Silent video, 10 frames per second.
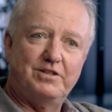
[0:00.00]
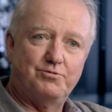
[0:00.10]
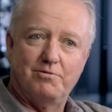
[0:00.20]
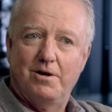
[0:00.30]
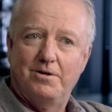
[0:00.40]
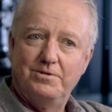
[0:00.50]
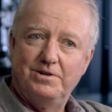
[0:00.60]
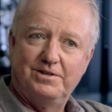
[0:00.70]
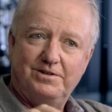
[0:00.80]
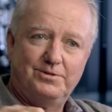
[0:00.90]
a
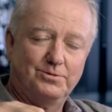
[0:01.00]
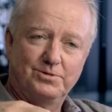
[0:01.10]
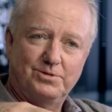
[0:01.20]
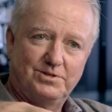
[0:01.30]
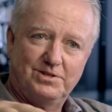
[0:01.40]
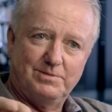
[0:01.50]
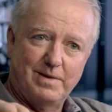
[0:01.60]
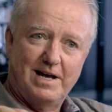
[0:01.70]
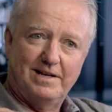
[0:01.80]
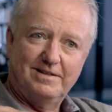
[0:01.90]
drone and do all sorts of
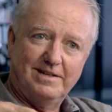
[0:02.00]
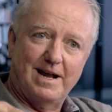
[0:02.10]
smart